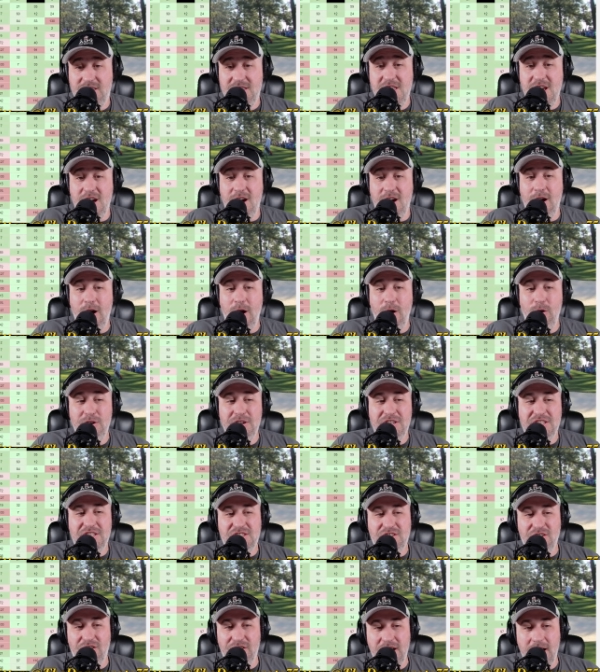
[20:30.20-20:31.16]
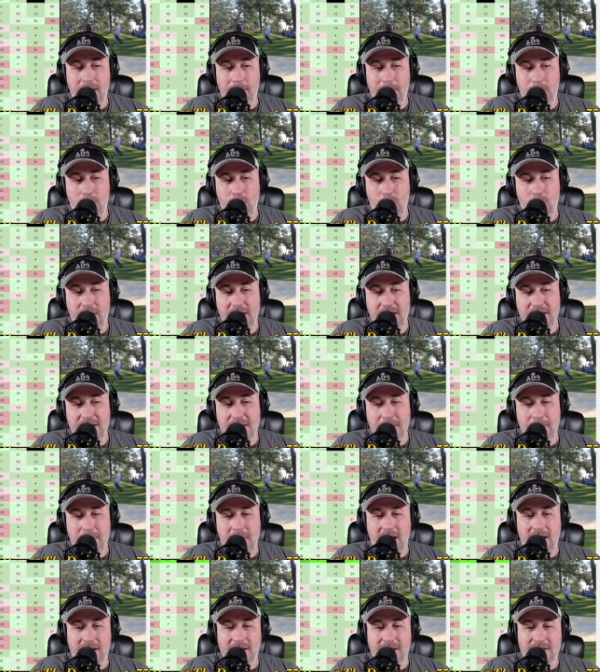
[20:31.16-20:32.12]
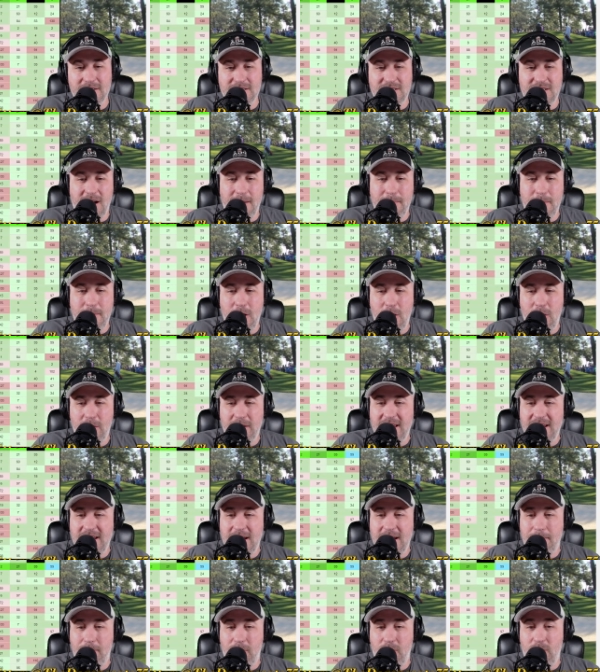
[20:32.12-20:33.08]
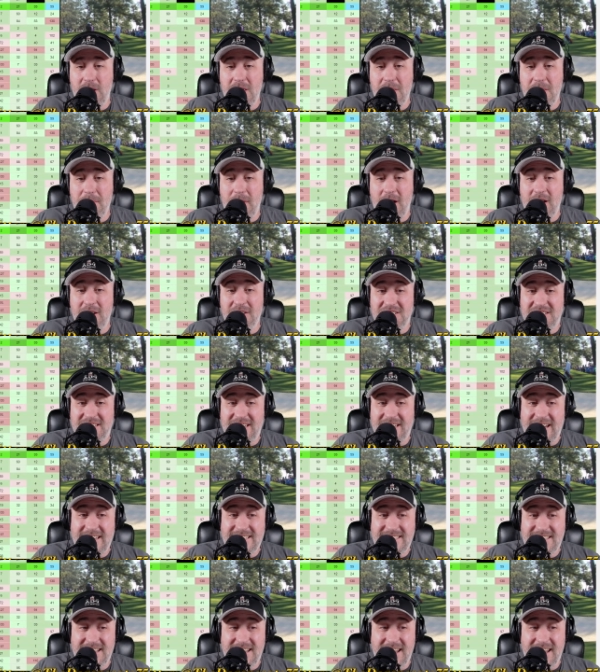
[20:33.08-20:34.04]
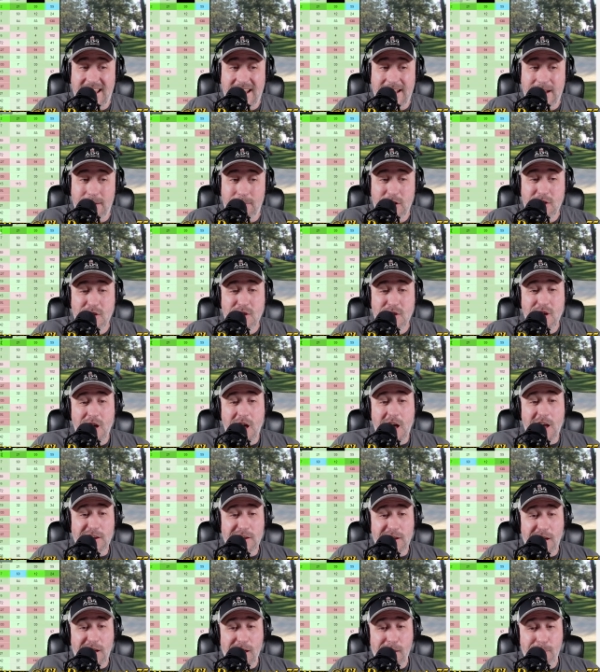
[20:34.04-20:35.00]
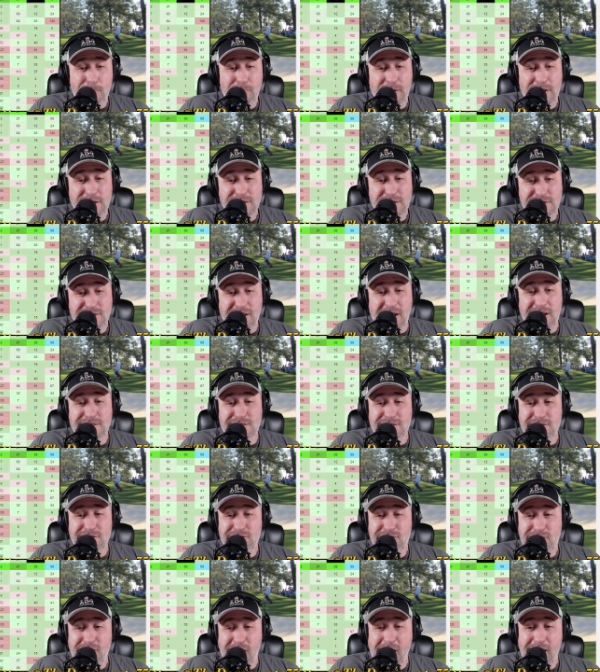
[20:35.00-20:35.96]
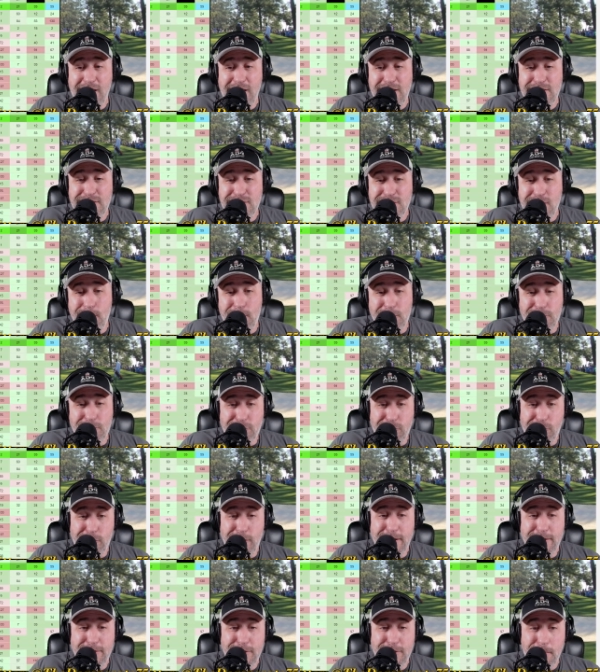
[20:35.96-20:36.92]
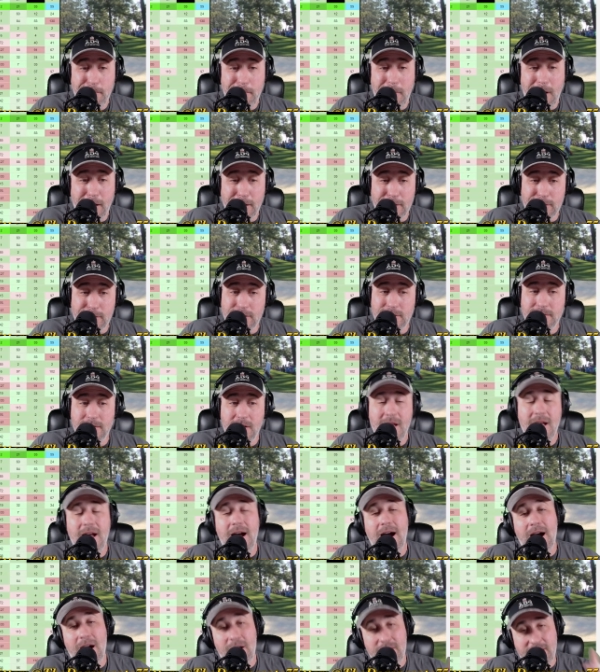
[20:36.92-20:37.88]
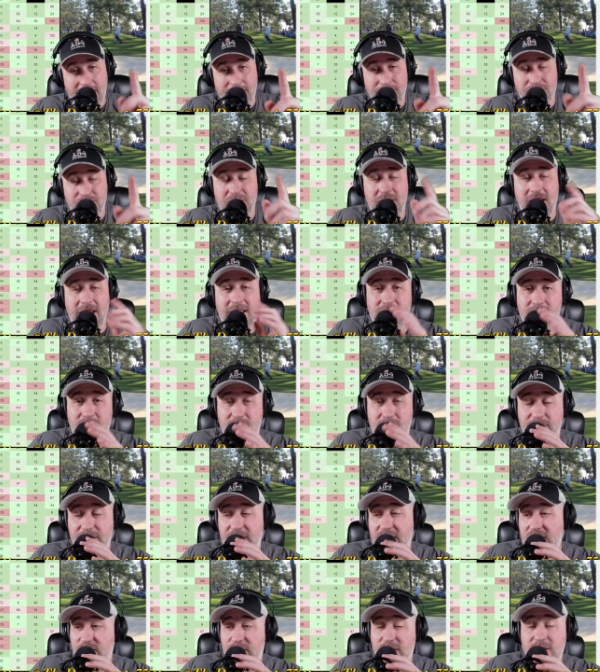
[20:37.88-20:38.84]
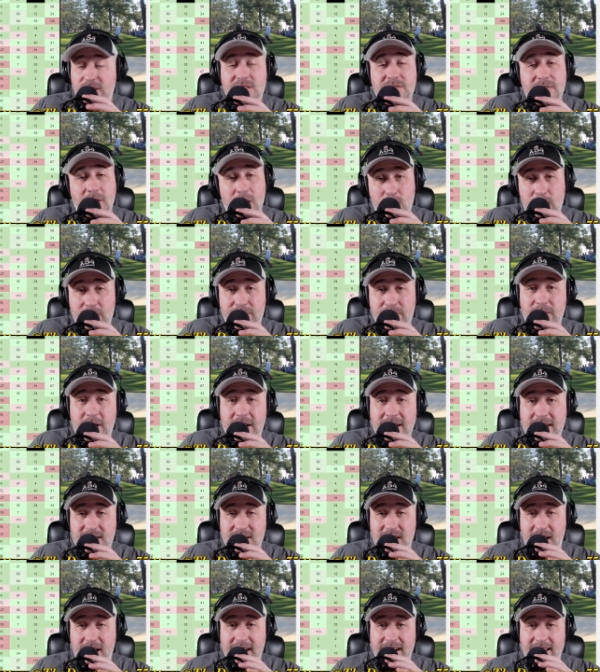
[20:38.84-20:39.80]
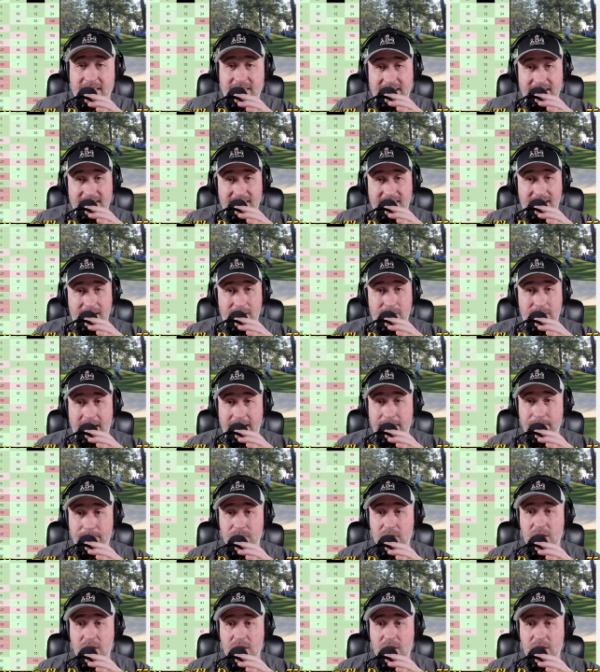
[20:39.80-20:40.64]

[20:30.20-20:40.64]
Hoagster, number 1 in the model. Tom Hoagie, number 1 in the model. Jason Day, I got to play Jason Day. He's number 3 in the model. Okay, in your defense, first of all, quit fucking talking like that, okay?